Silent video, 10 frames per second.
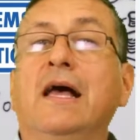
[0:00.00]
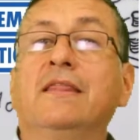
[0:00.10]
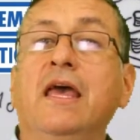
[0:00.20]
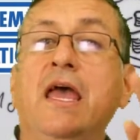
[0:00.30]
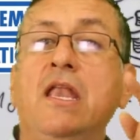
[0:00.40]

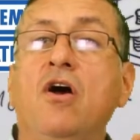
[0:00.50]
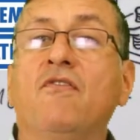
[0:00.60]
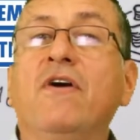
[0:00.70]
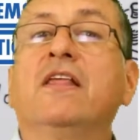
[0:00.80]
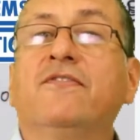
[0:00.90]
At the end
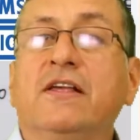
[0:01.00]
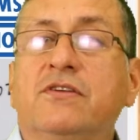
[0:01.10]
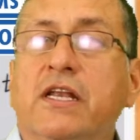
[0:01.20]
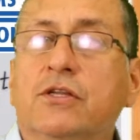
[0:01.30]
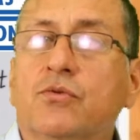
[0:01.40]
of
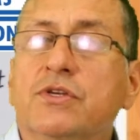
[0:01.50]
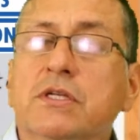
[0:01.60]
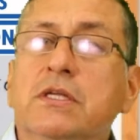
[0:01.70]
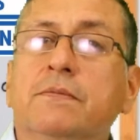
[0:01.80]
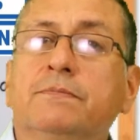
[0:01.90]
Advanced
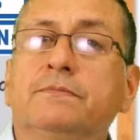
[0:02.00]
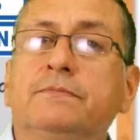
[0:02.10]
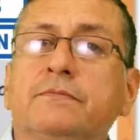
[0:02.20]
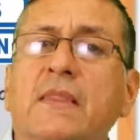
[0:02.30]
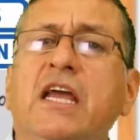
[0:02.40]
Electricity,
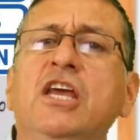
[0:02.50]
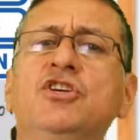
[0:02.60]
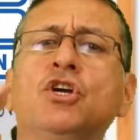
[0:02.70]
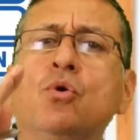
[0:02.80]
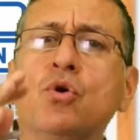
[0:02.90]

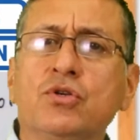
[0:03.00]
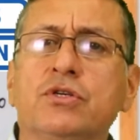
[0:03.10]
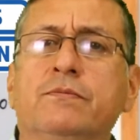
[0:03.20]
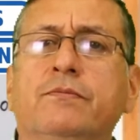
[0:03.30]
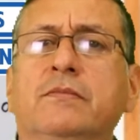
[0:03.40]
each
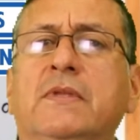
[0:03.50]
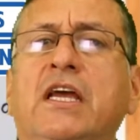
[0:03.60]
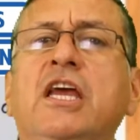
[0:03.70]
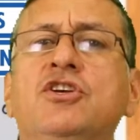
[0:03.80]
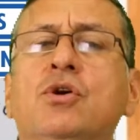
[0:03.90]
course,
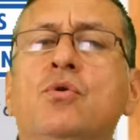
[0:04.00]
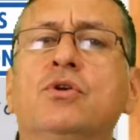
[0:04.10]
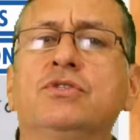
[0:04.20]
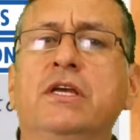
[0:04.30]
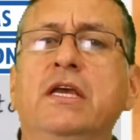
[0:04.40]
each
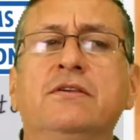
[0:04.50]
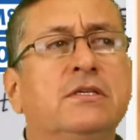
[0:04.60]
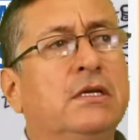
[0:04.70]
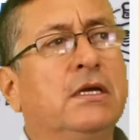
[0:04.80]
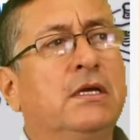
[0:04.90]
course
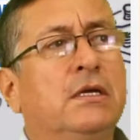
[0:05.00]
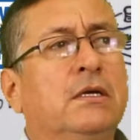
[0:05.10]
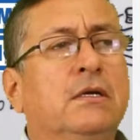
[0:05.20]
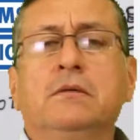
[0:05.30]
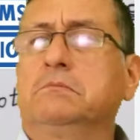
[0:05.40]
is
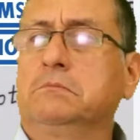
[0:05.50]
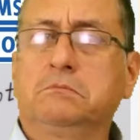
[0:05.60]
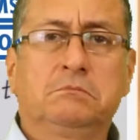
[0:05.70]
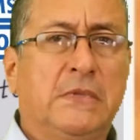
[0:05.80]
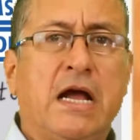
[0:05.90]

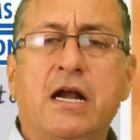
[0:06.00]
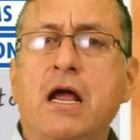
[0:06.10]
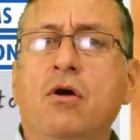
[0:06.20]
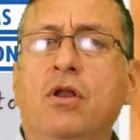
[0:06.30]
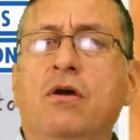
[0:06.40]

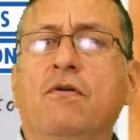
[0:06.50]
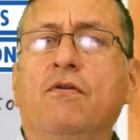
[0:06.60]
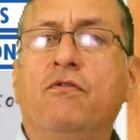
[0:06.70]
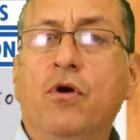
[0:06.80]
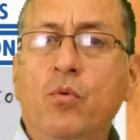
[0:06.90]
around uh,
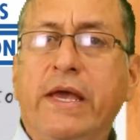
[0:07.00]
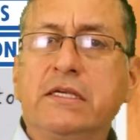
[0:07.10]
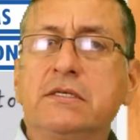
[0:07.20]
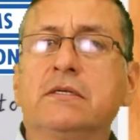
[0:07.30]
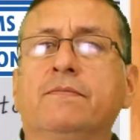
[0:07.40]
four
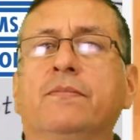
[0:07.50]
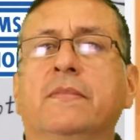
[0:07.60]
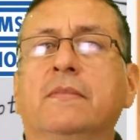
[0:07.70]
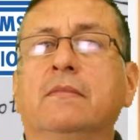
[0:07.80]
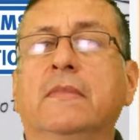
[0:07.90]
weeks,
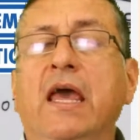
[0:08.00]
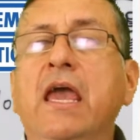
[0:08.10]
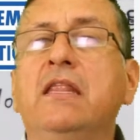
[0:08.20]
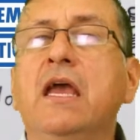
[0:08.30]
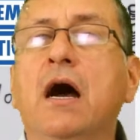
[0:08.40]

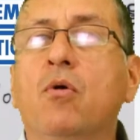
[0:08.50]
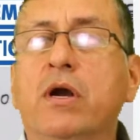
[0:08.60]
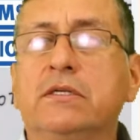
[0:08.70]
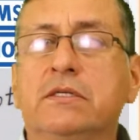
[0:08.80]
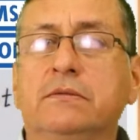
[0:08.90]
eighty
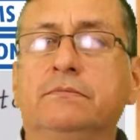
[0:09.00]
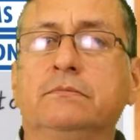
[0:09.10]
hours.